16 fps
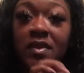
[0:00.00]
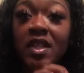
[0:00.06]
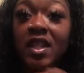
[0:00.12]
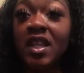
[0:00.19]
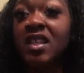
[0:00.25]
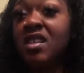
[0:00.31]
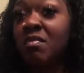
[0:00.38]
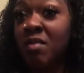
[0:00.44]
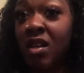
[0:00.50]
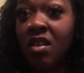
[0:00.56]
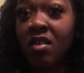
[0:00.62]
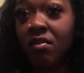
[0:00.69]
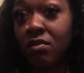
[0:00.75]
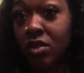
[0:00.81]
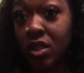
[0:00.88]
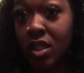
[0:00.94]
They
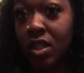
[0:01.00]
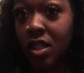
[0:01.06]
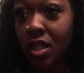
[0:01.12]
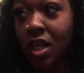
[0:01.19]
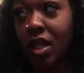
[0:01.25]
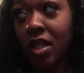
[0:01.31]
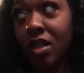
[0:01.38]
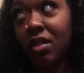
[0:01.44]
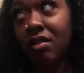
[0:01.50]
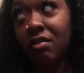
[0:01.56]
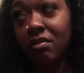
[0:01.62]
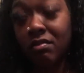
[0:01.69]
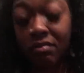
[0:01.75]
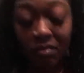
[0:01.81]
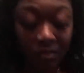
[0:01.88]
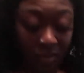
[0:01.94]
smell just like
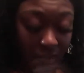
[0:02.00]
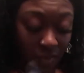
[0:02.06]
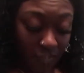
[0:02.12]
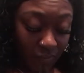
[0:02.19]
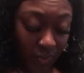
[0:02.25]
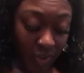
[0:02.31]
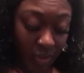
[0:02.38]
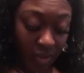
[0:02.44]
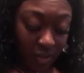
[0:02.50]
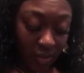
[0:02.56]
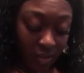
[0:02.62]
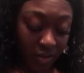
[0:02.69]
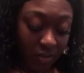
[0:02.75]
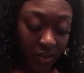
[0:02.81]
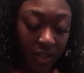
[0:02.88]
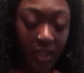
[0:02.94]
the regular
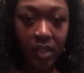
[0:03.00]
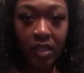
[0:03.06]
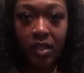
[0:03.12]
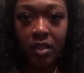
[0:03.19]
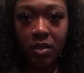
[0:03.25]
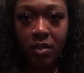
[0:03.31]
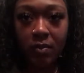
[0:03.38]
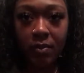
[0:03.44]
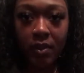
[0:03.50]
cracklings,